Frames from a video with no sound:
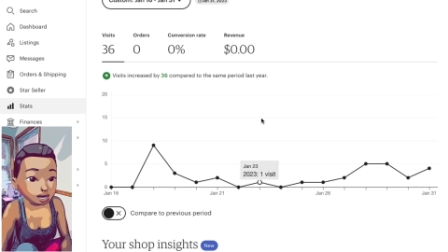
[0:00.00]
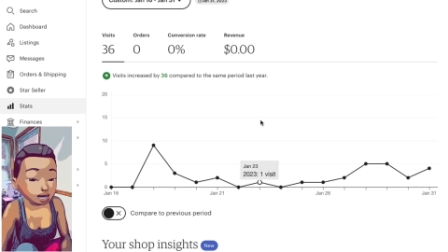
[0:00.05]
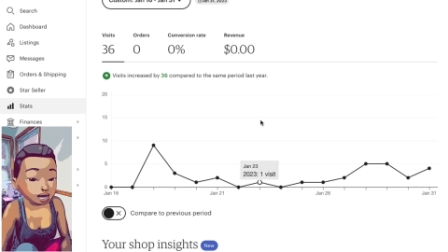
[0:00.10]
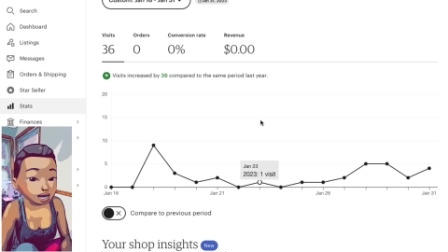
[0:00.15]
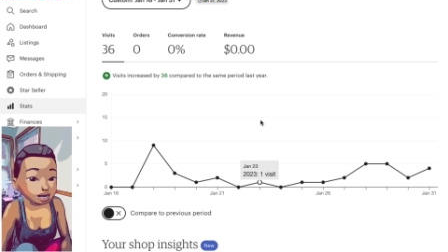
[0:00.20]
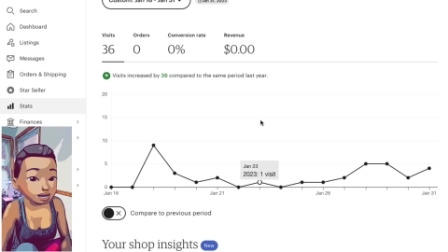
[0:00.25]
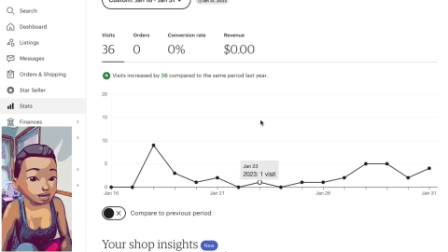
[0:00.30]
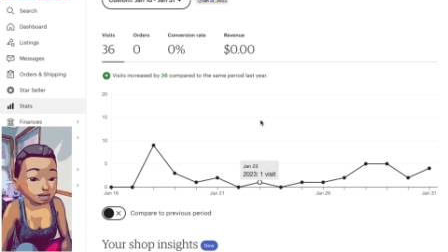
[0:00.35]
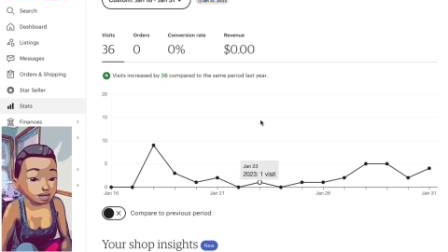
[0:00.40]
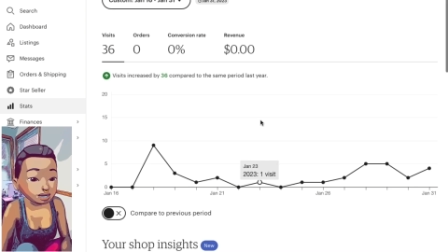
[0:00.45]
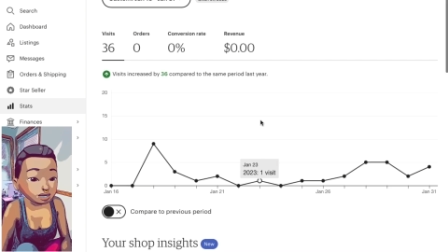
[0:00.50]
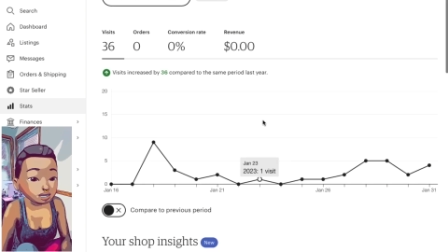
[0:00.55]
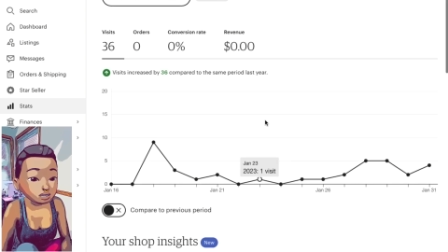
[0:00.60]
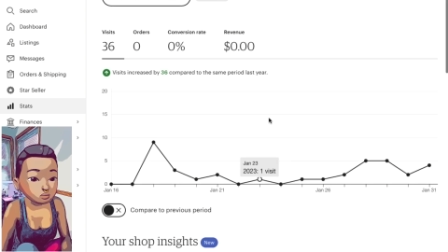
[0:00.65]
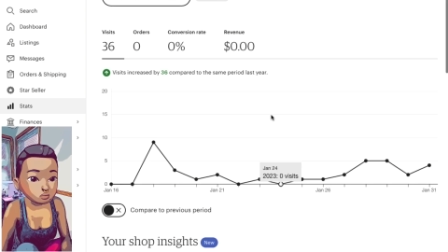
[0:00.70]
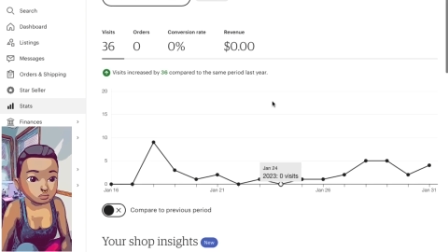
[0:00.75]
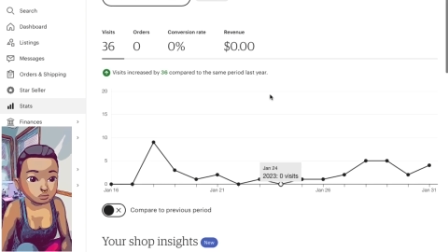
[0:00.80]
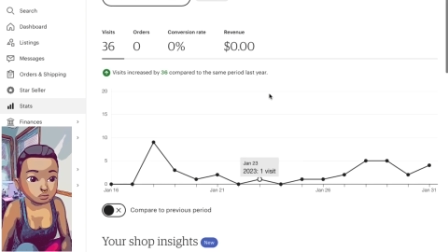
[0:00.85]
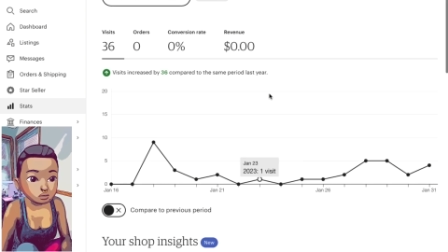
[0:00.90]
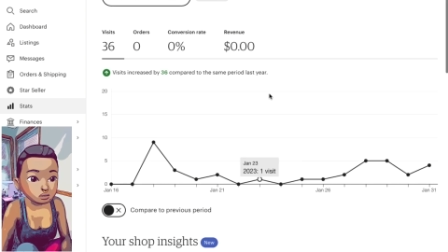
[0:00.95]
and then it
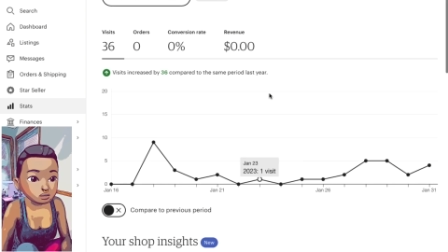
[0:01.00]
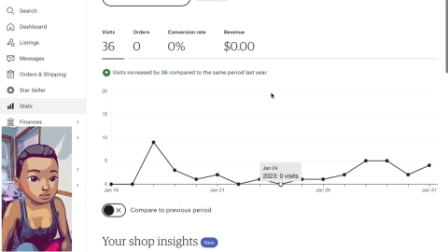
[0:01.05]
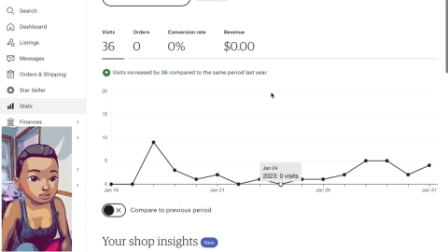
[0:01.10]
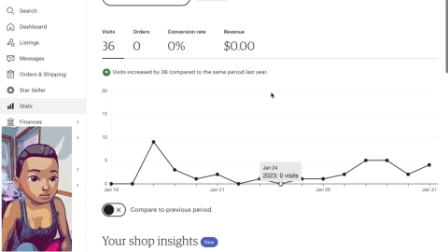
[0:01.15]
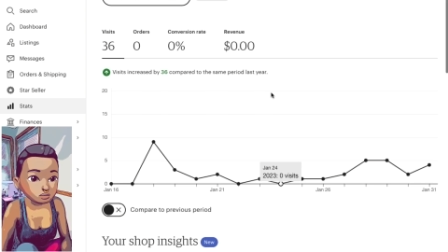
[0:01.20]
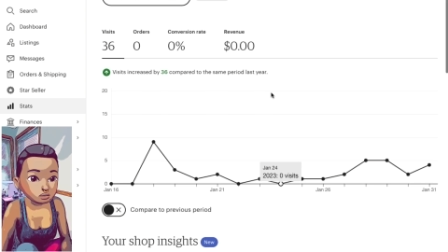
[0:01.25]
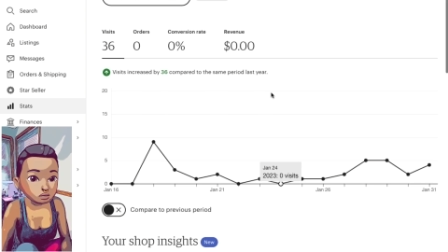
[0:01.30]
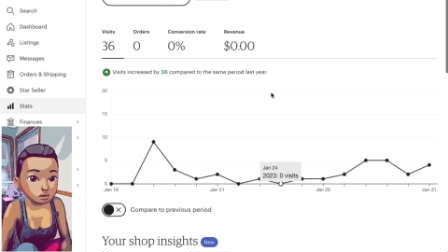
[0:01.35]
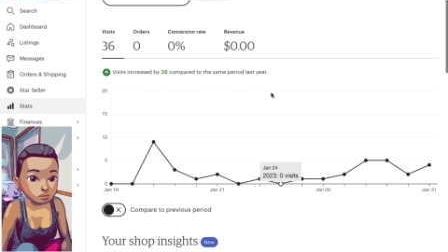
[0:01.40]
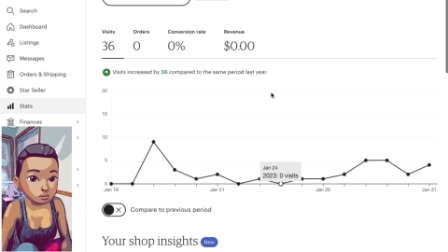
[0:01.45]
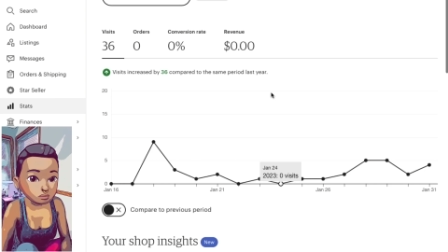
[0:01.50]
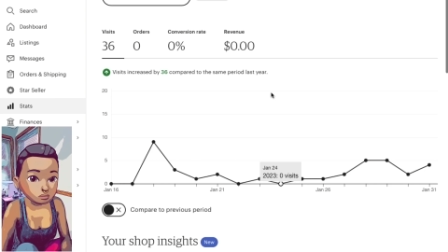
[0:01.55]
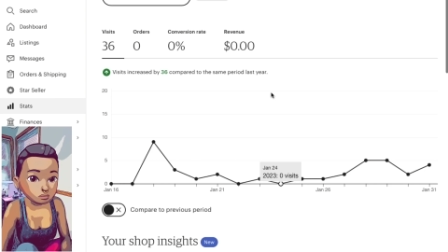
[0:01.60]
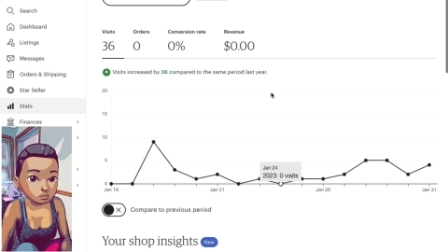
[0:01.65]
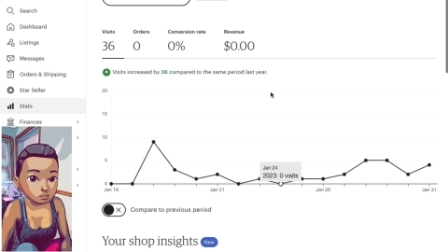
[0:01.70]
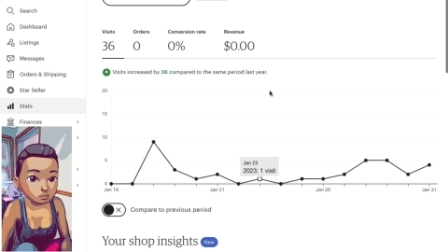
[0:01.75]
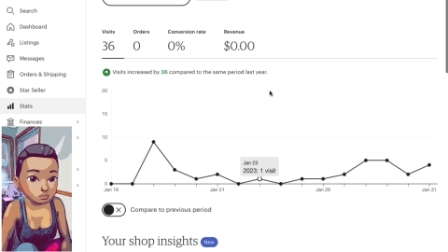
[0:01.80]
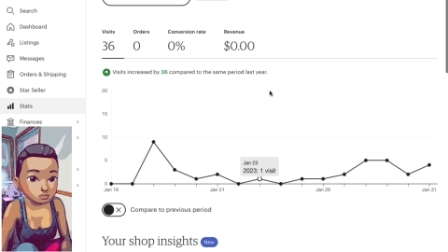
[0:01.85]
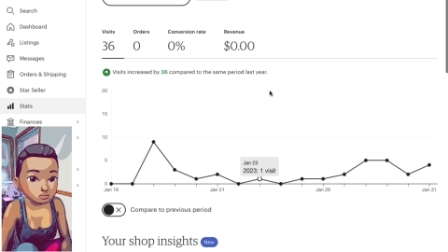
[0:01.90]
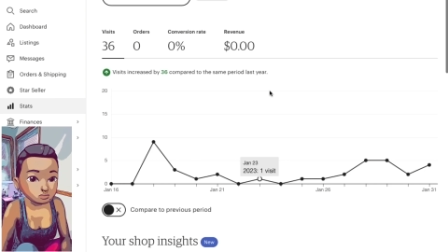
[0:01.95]
was only like a
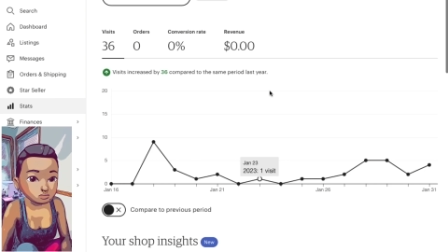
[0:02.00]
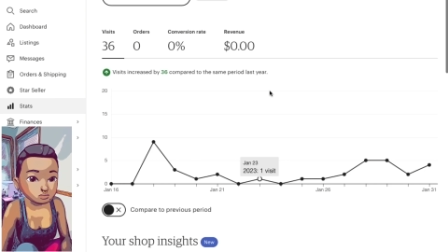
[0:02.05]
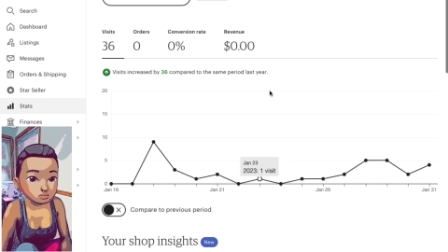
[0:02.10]
couple,